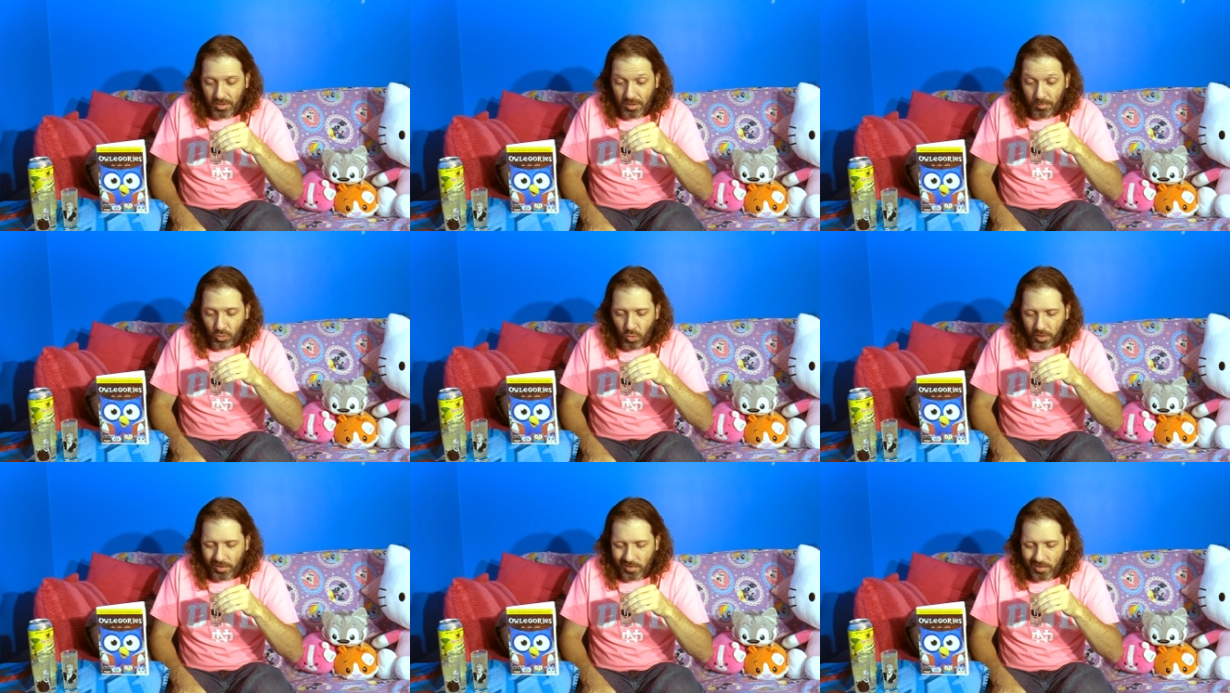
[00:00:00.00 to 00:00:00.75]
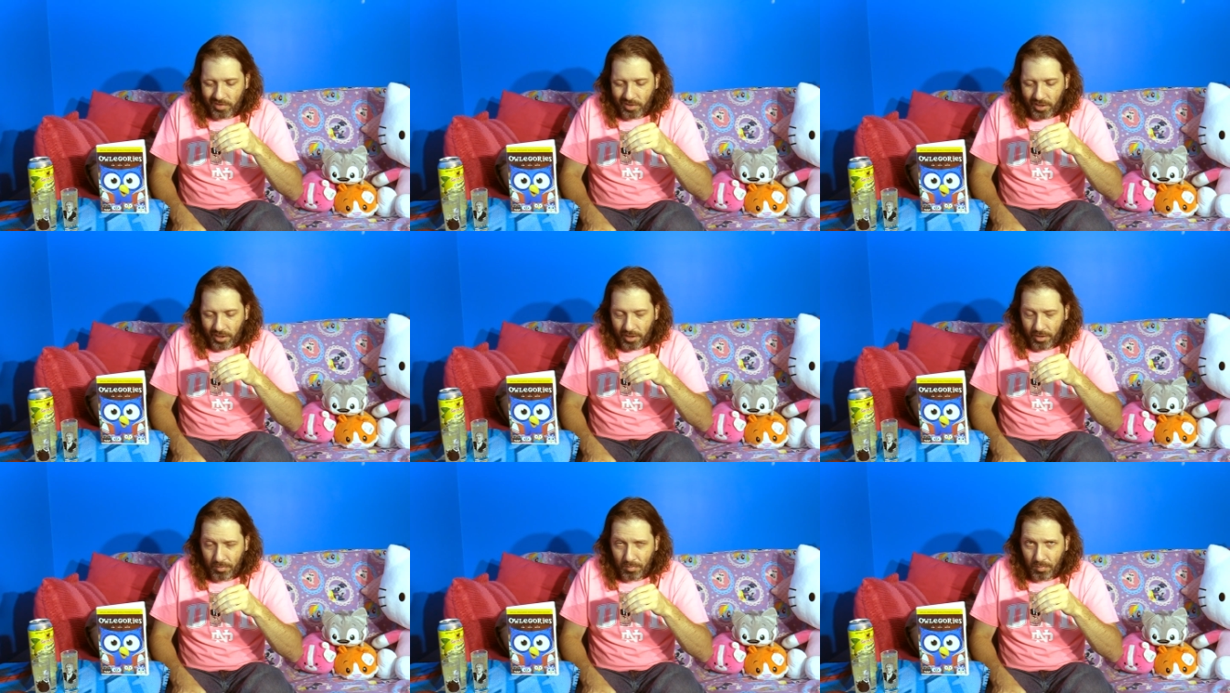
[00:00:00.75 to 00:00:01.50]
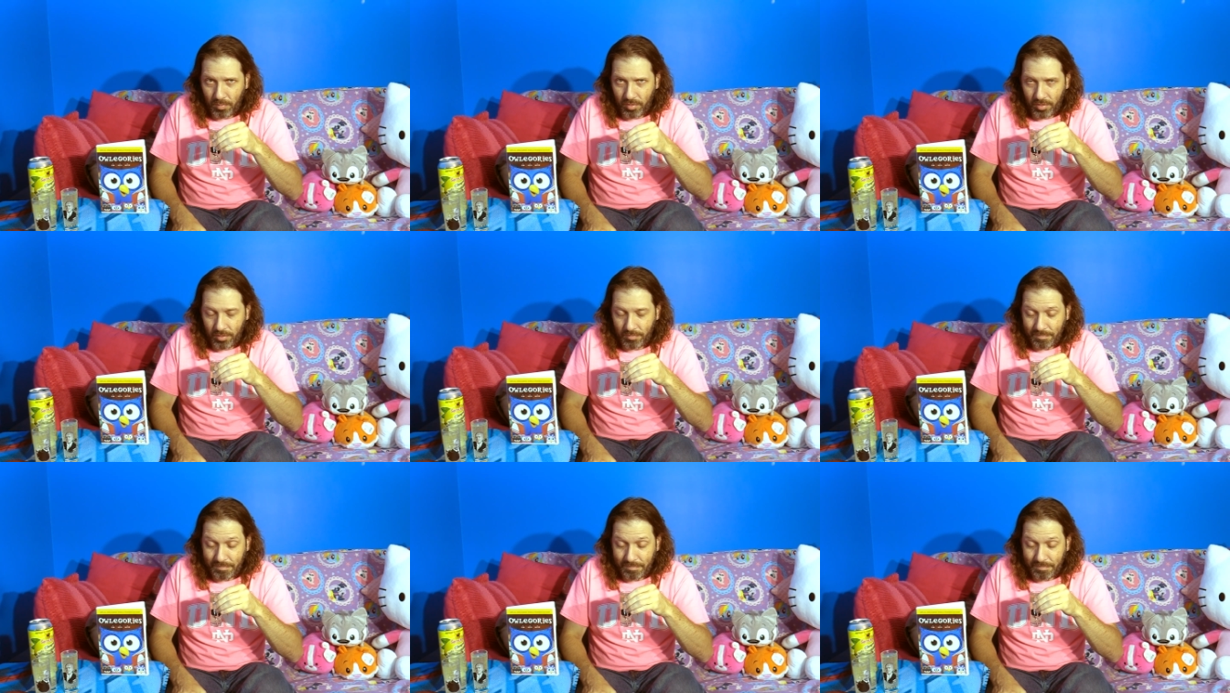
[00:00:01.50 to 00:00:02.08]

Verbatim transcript: and I'm going to die, but